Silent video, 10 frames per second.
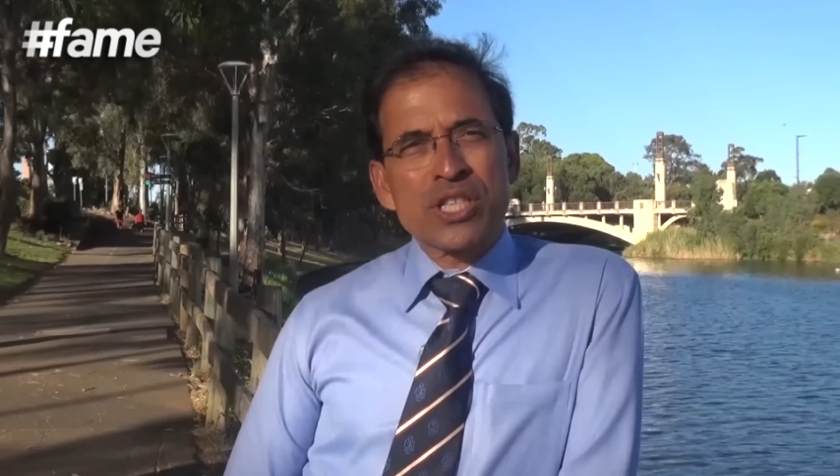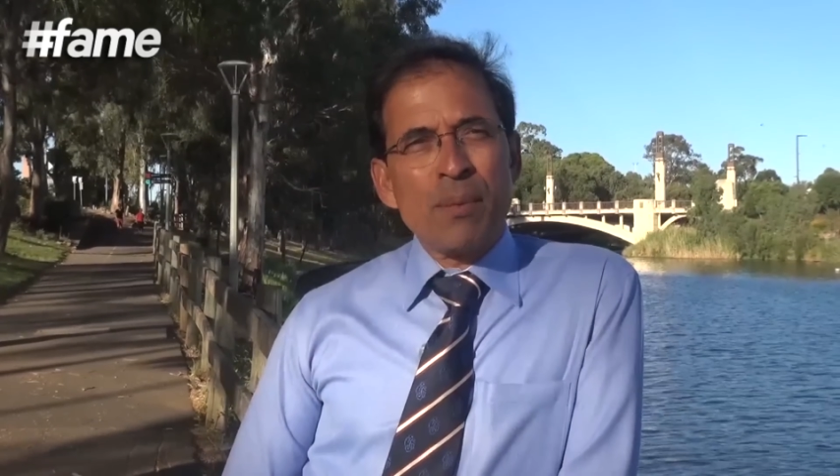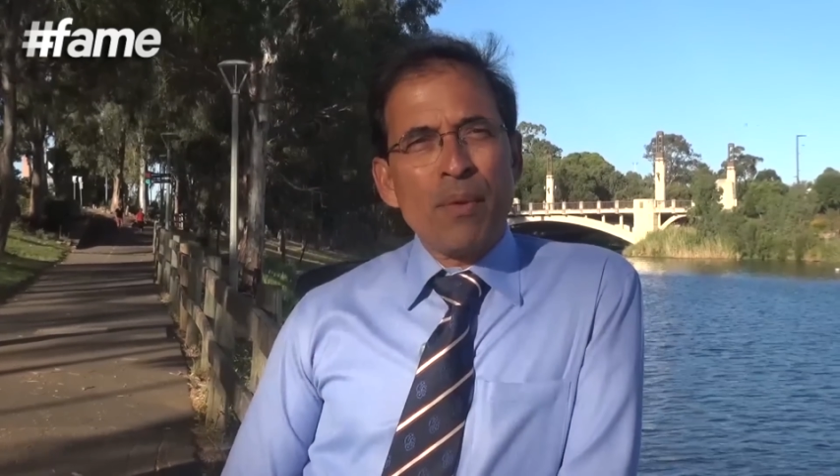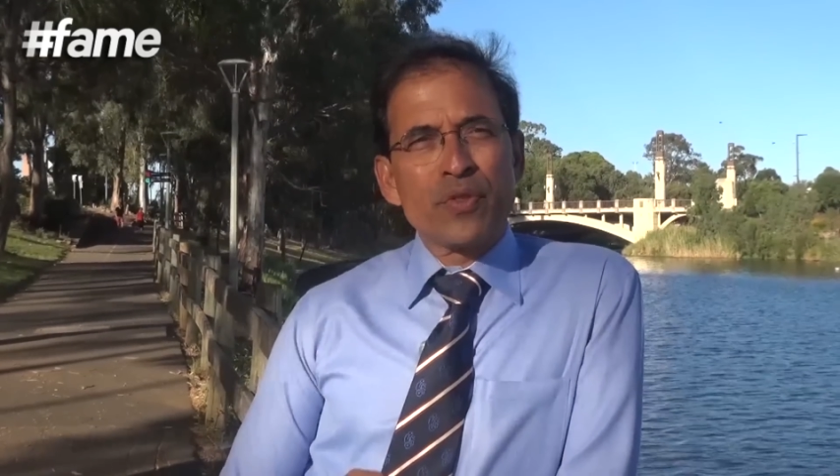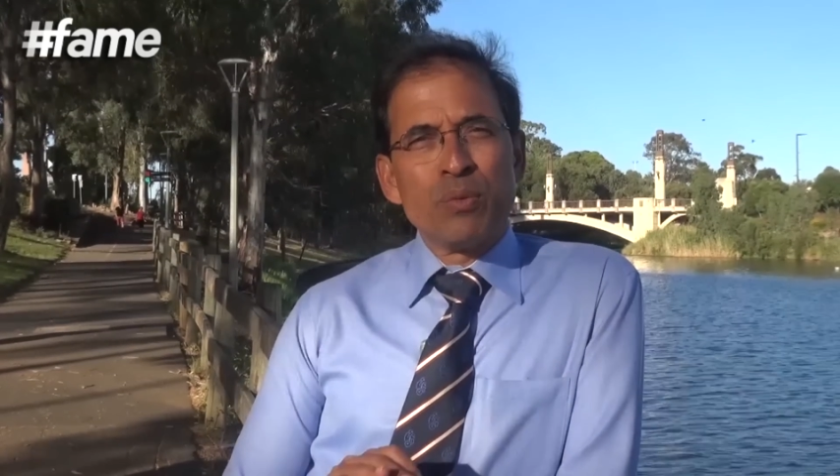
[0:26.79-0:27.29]

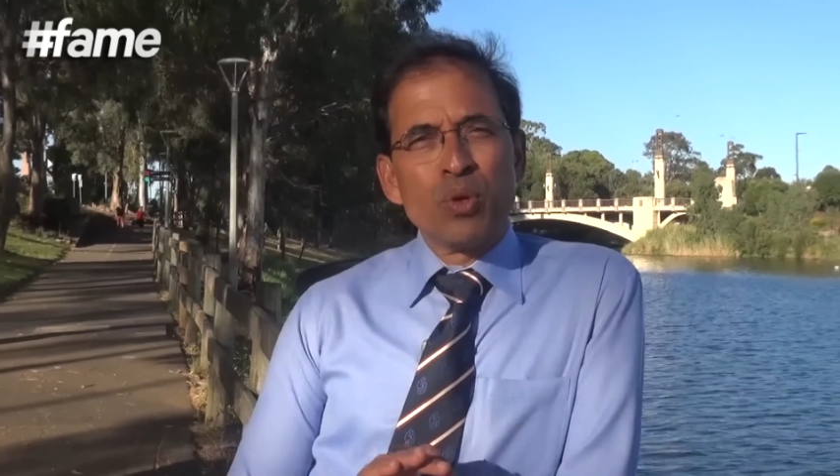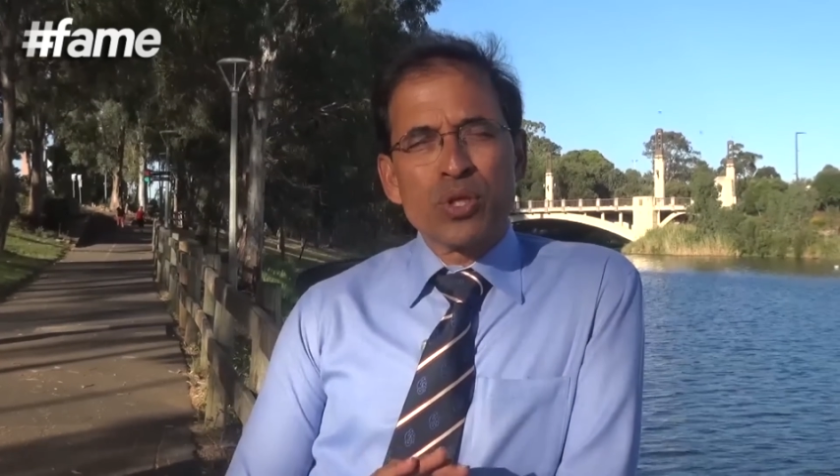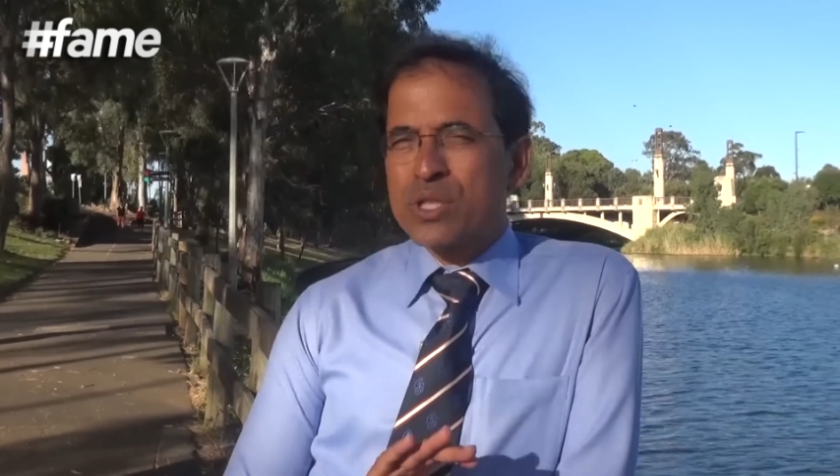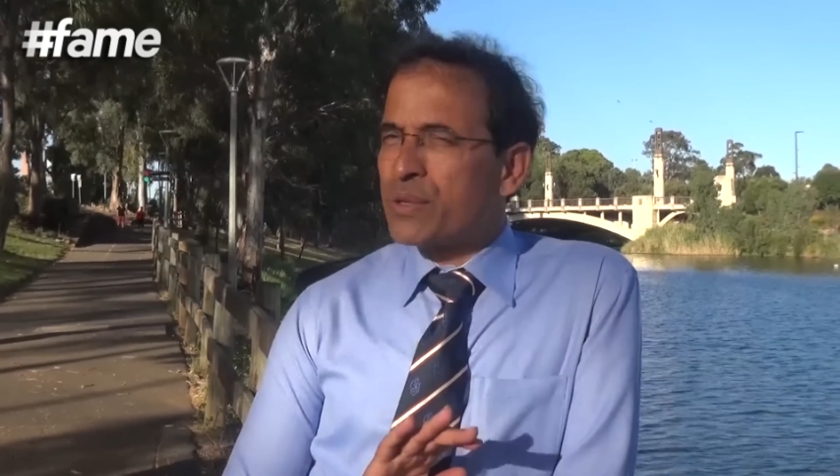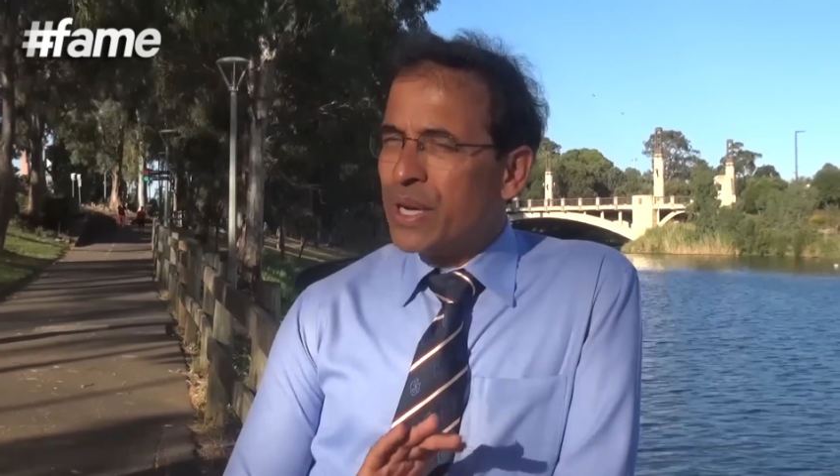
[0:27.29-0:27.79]
some of the
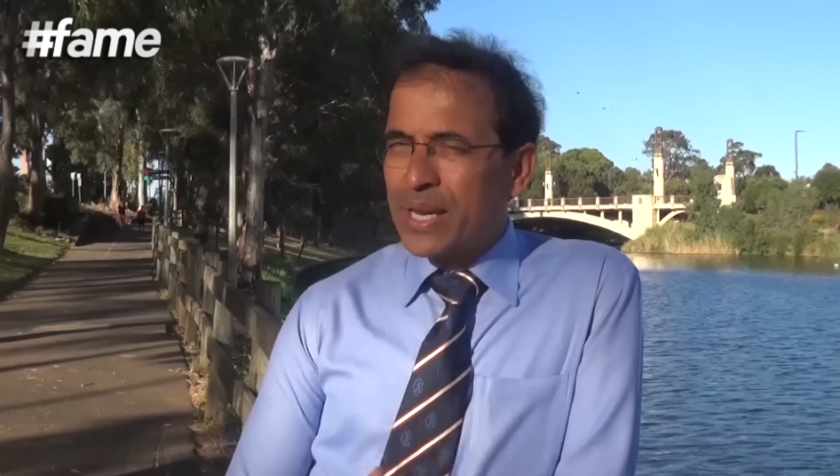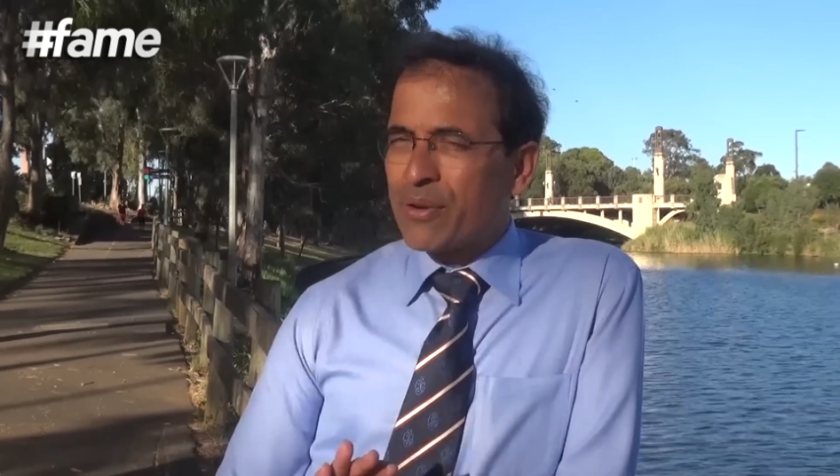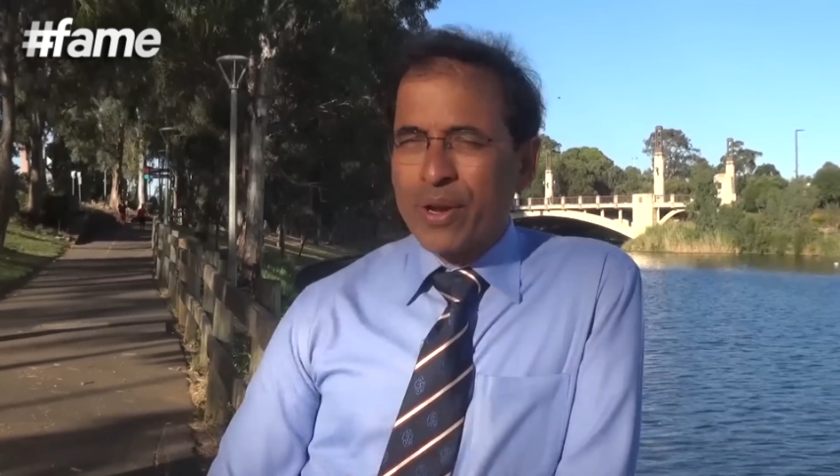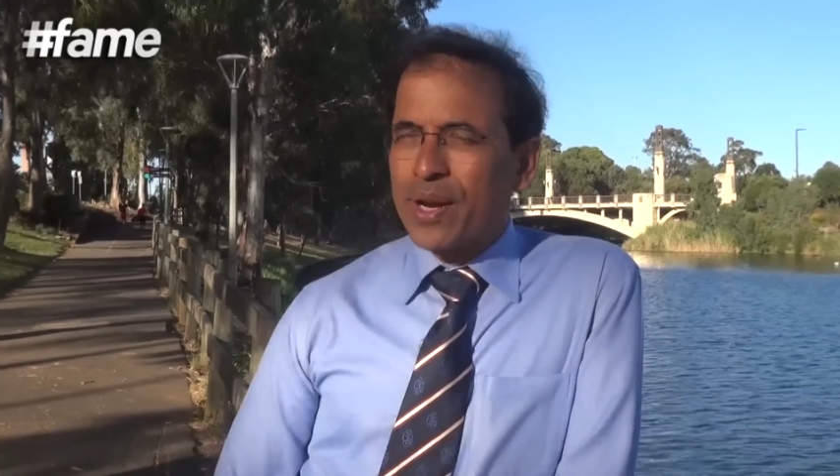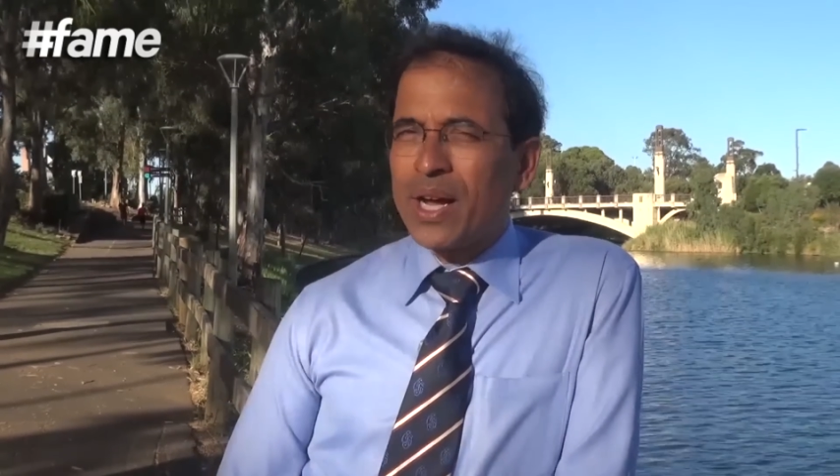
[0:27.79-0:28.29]
most thrilling
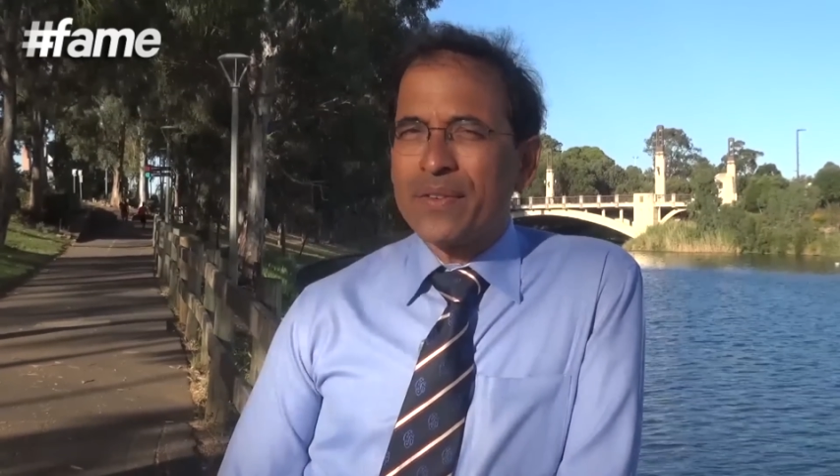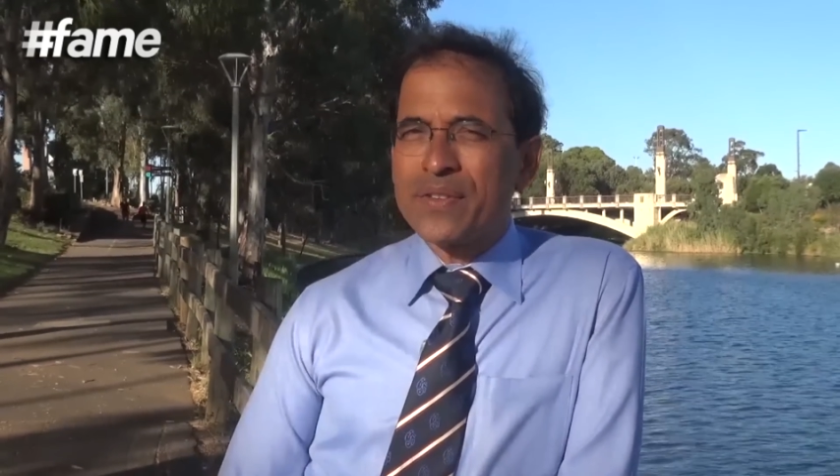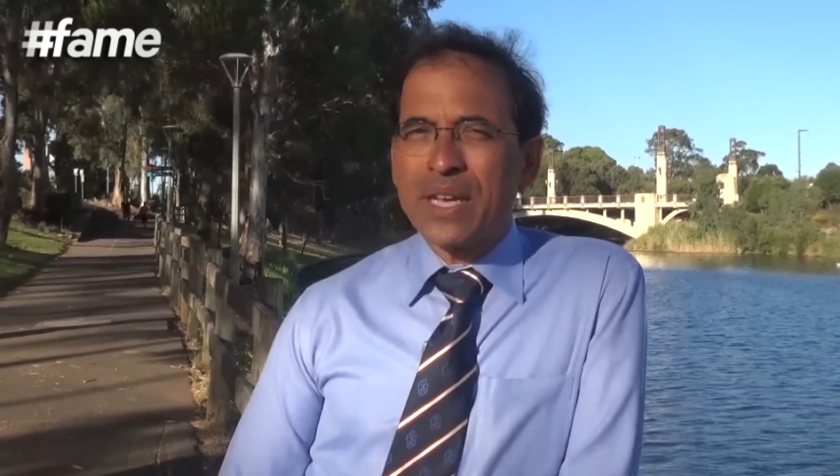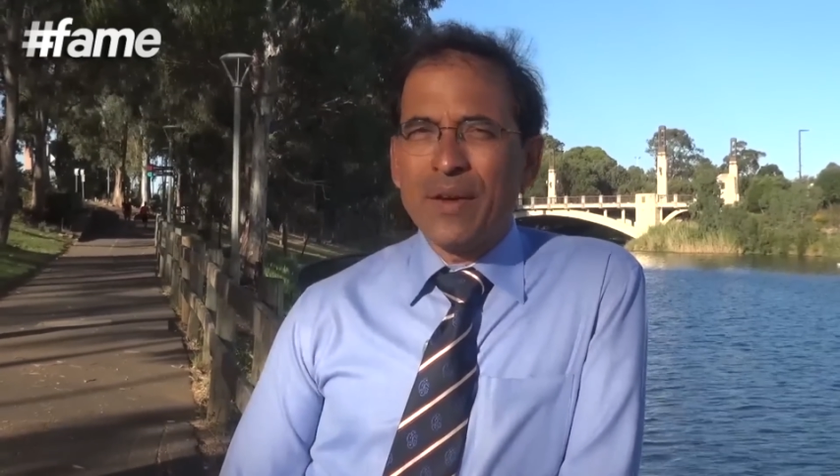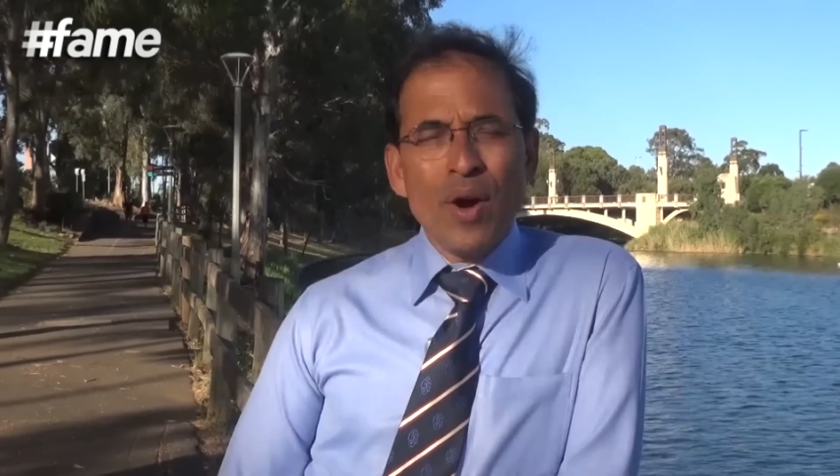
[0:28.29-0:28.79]
cricket I have seen.